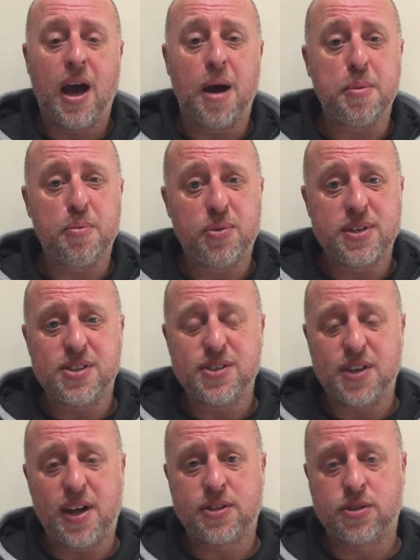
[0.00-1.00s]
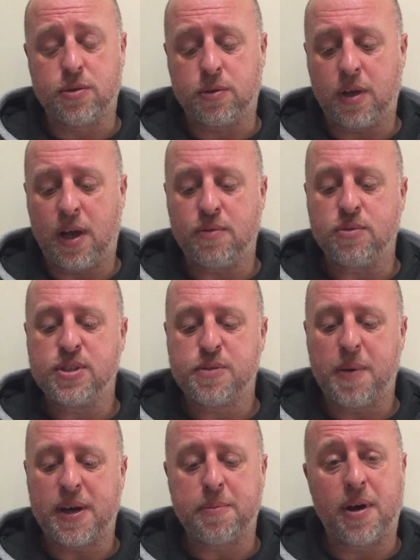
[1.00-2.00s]
I'm a British national and
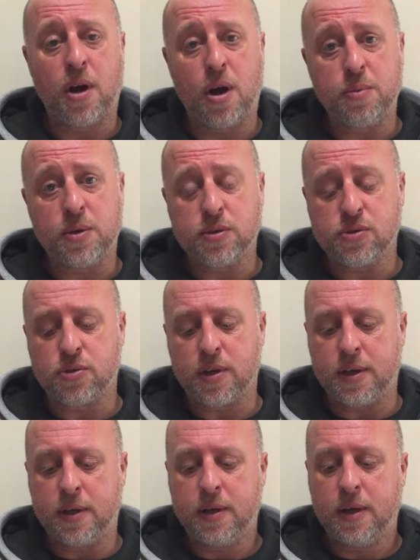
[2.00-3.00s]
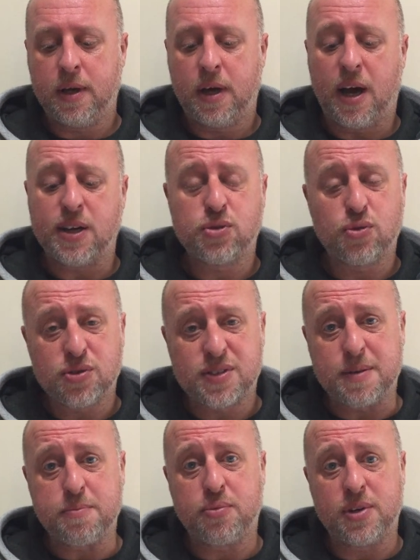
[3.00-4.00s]
respect my home country. I trust
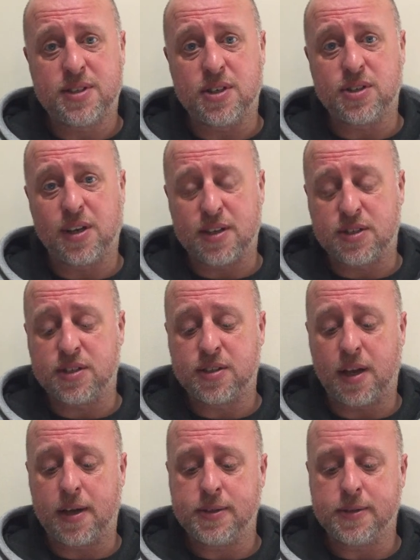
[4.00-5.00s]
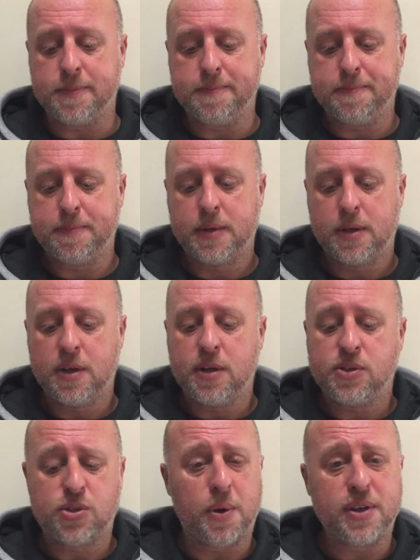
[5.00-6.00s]
in British legislation,
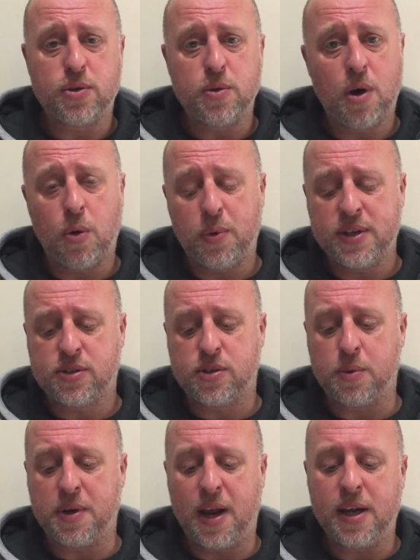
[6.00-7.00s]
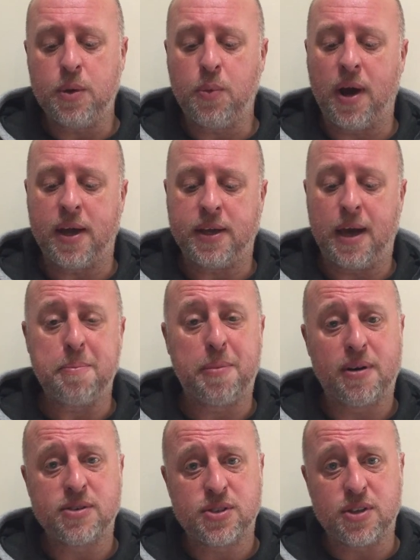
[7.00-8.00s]
so I do not wish to in any way
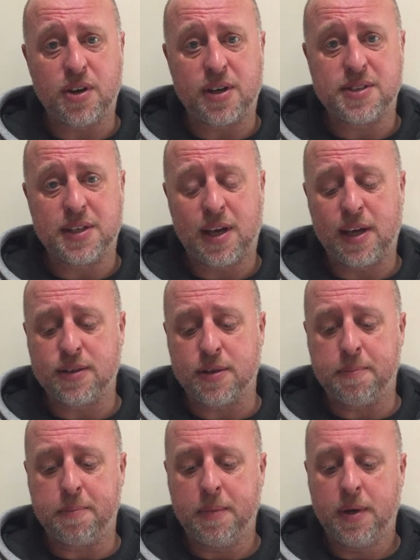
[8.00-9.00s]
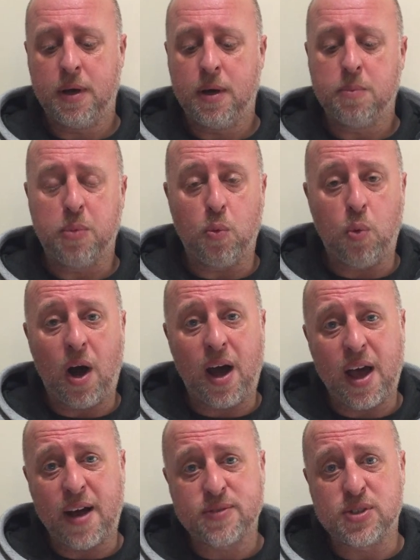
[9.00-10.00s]
embarrass the United Kingdom, but what I
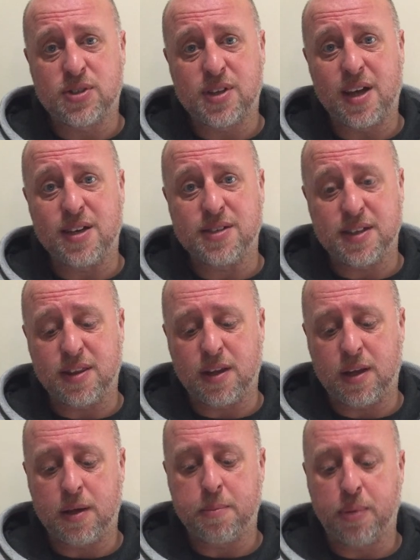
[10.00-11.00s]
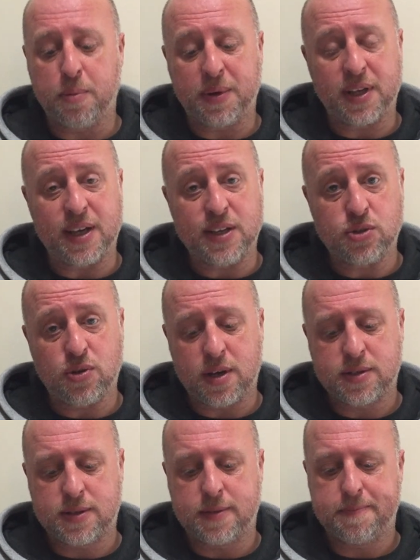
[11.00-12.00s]
have to say is in the public
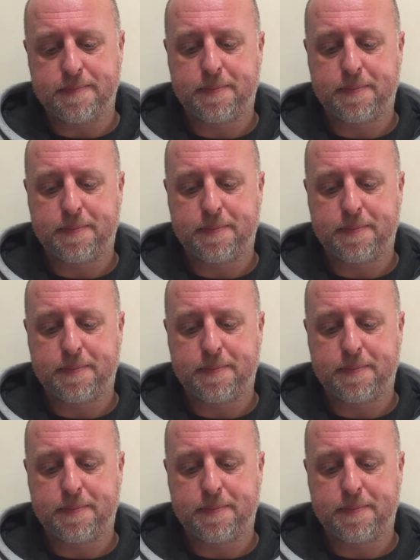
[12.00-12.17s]
interest.